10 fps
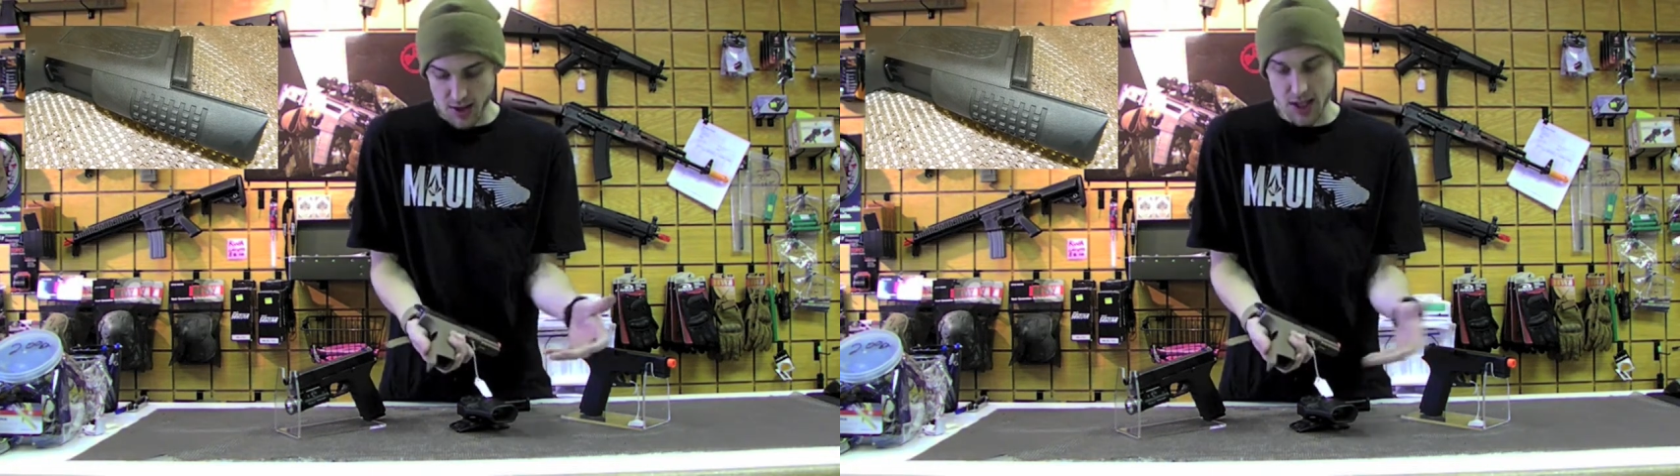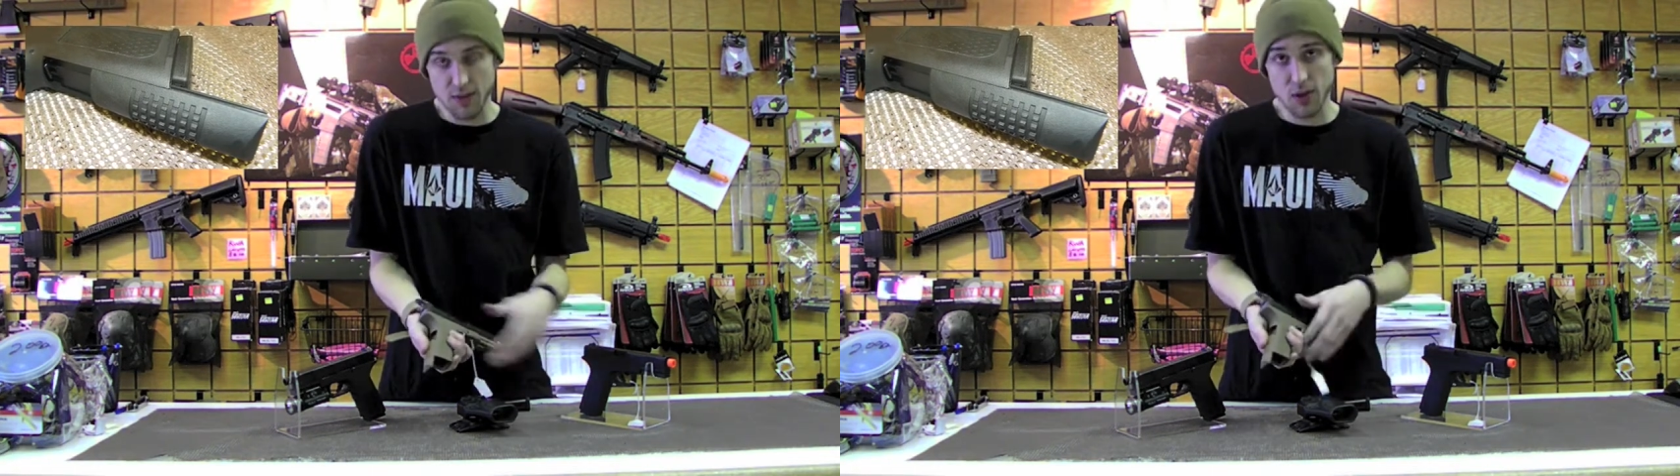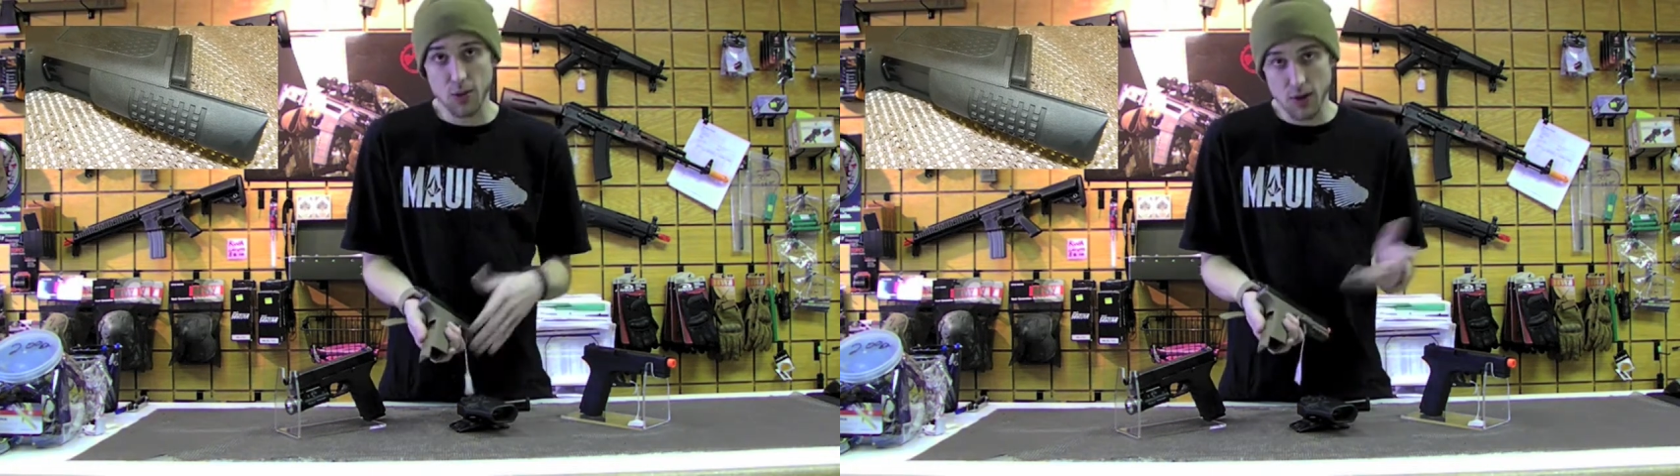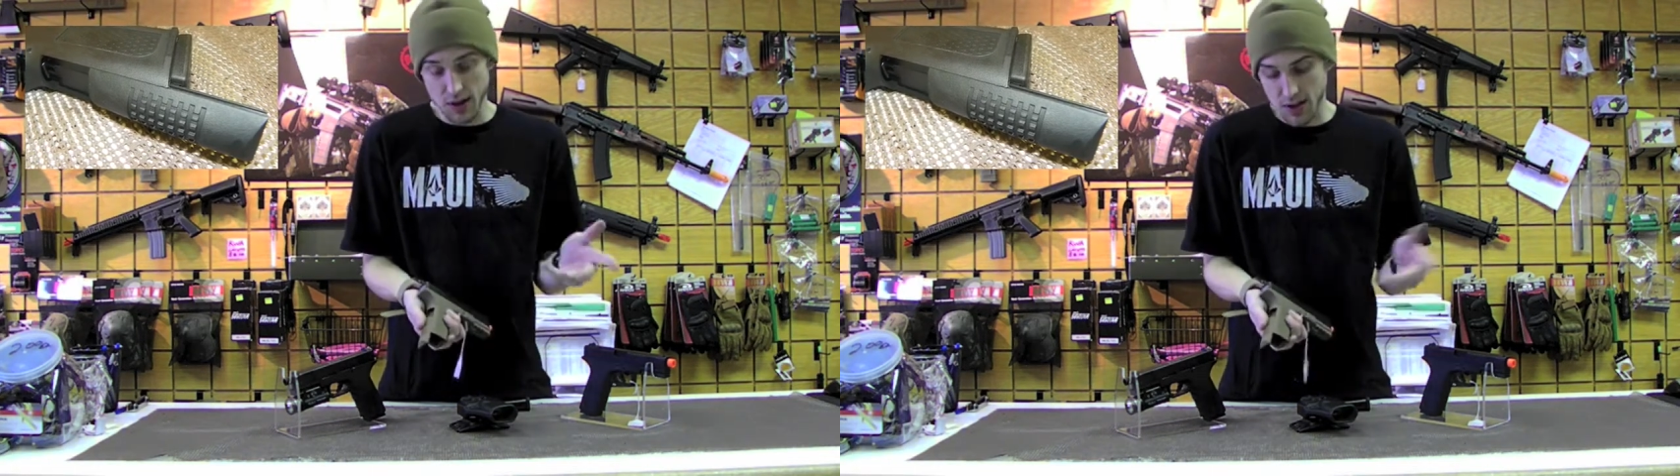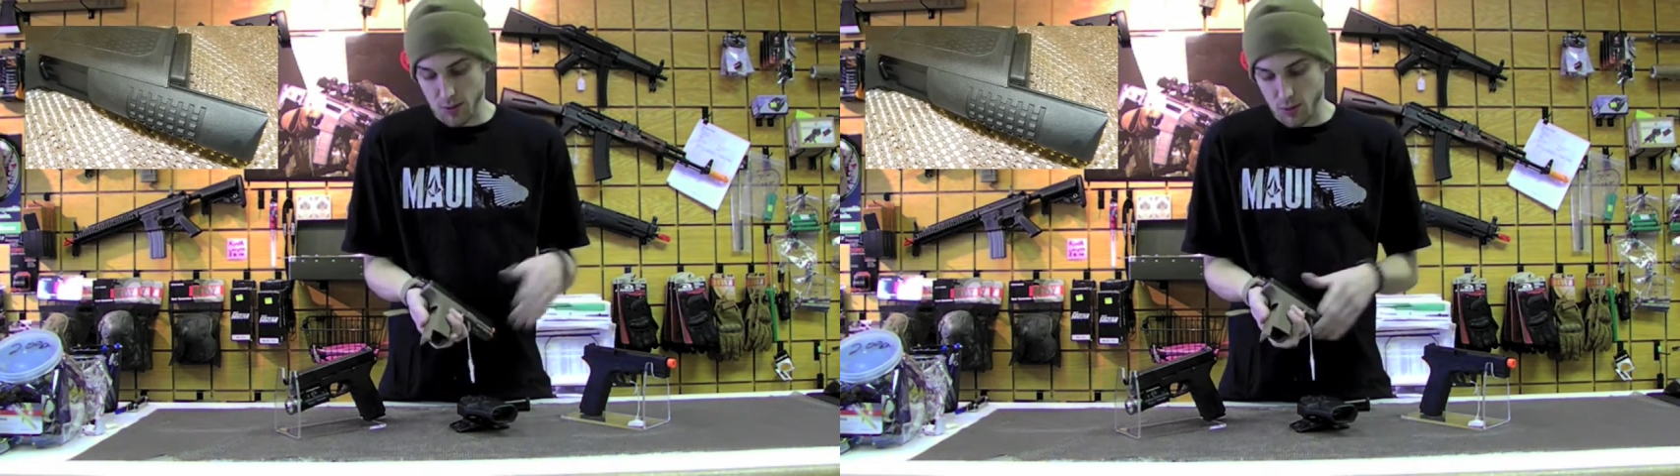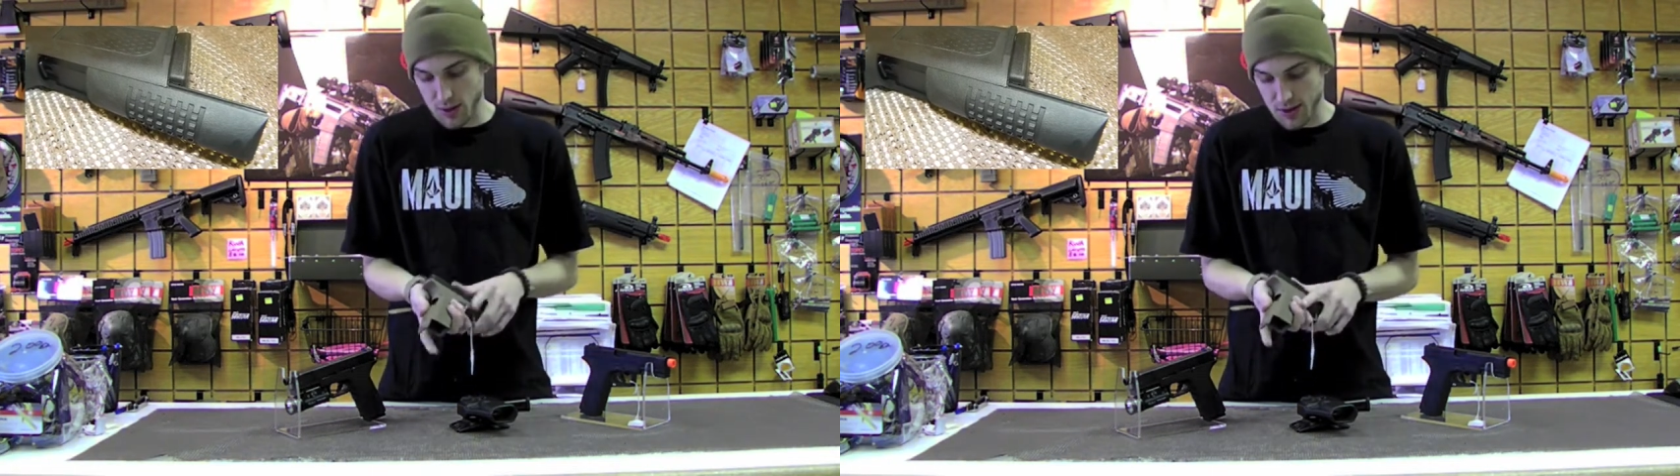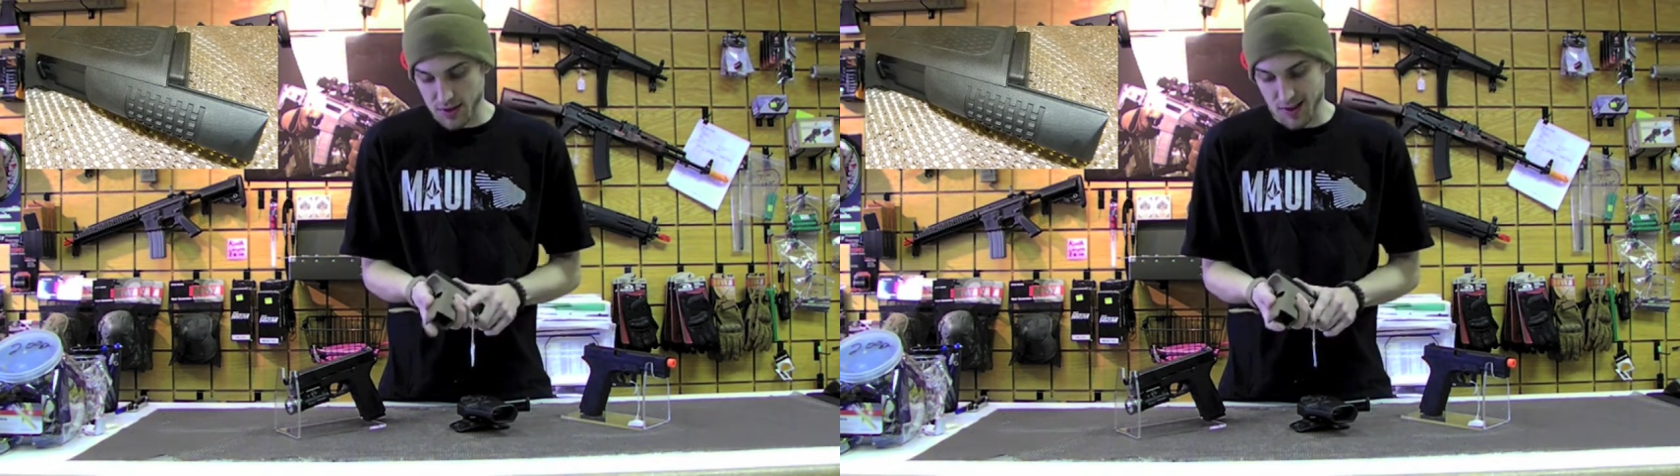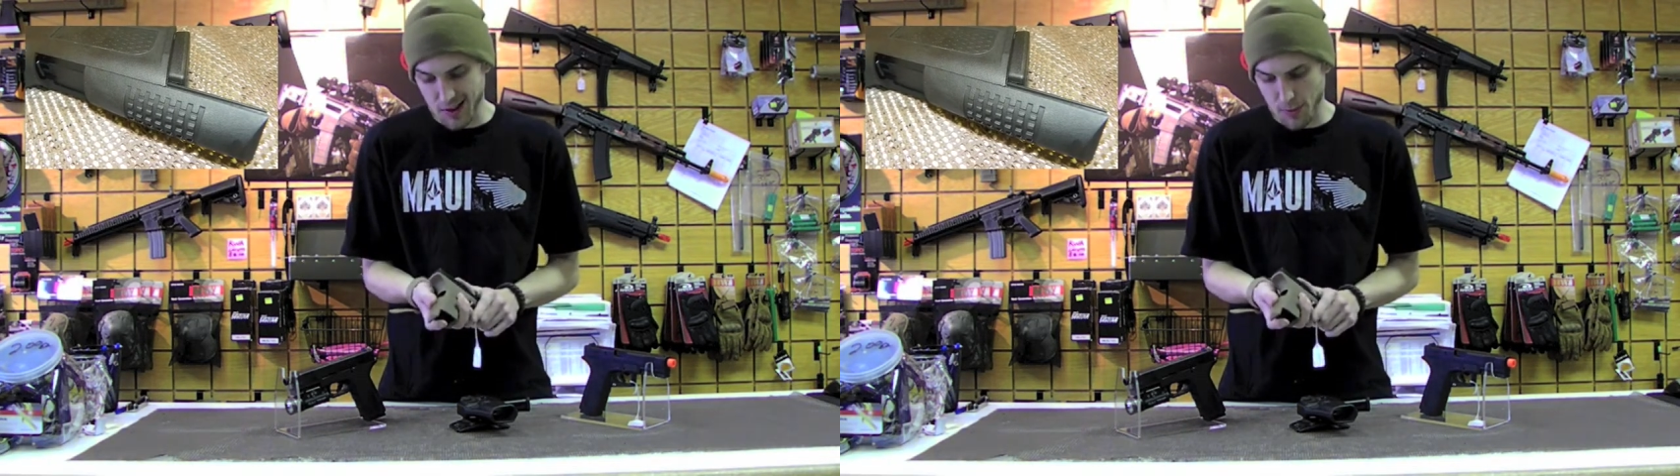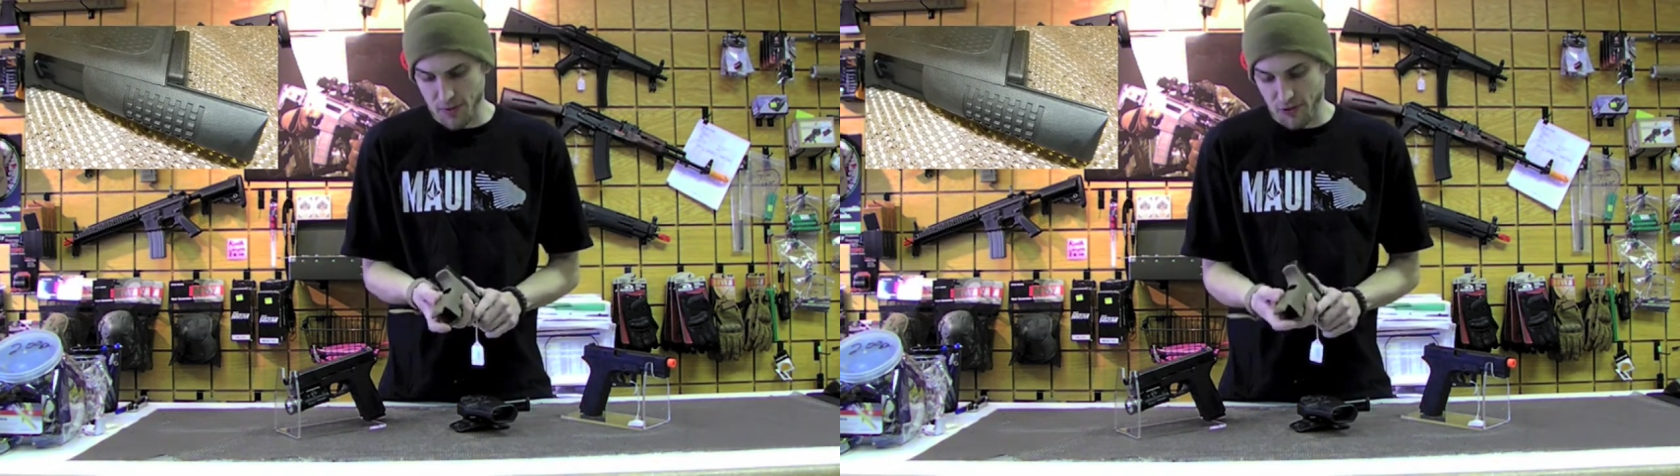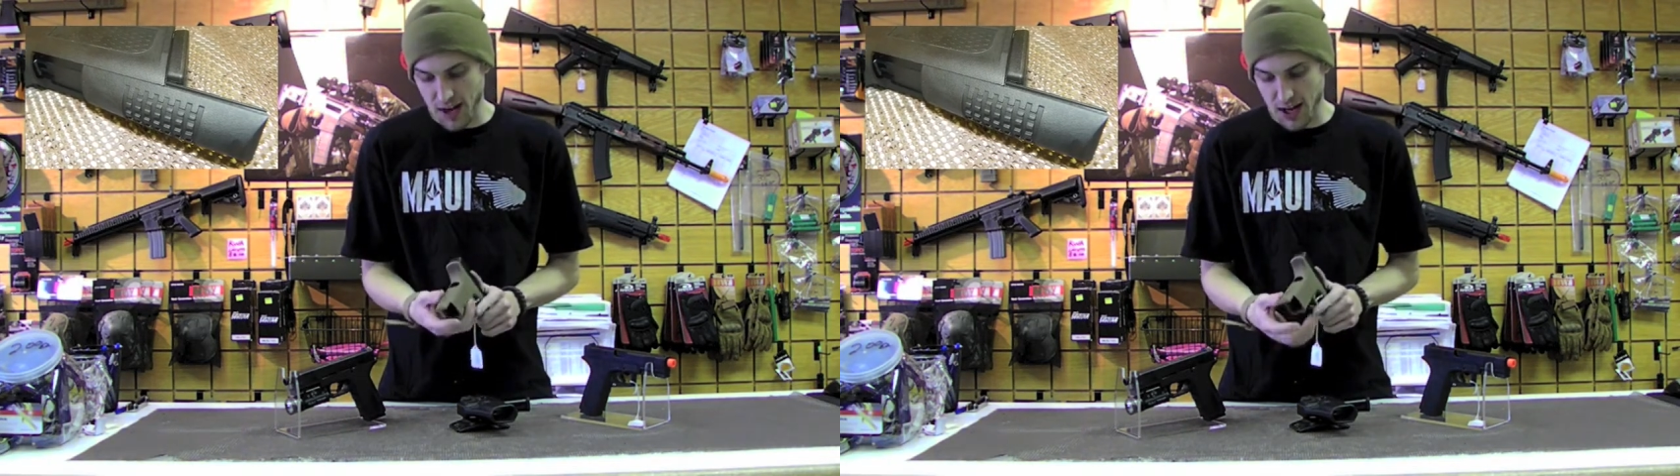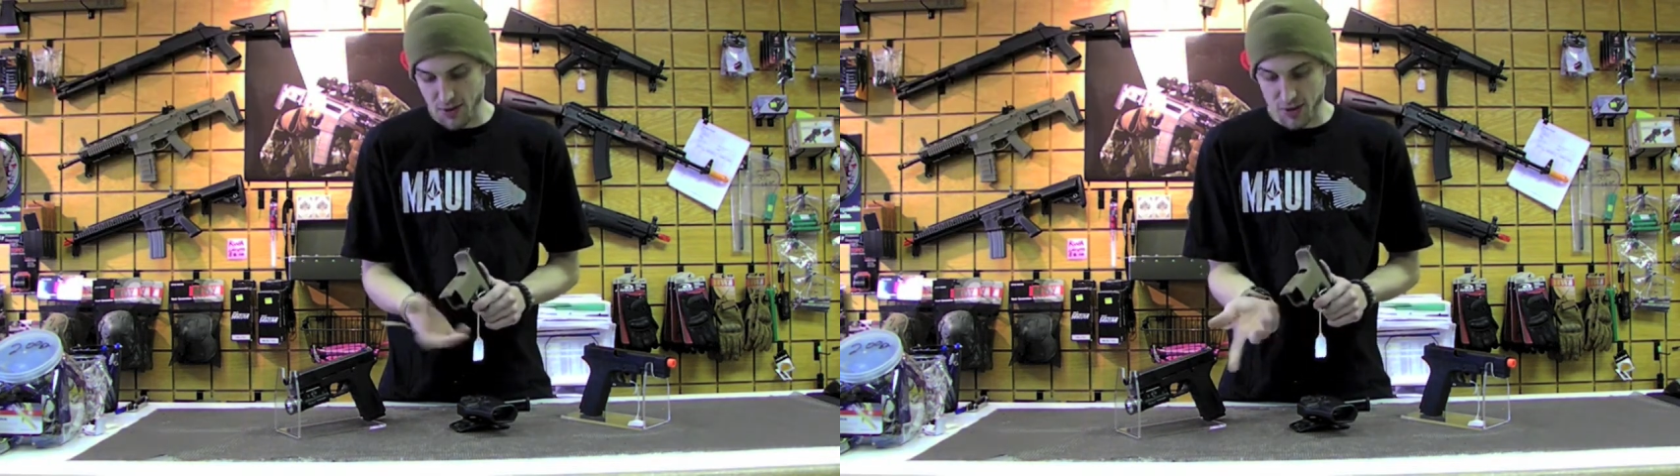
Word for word: They give you another one that's a little bit fatter,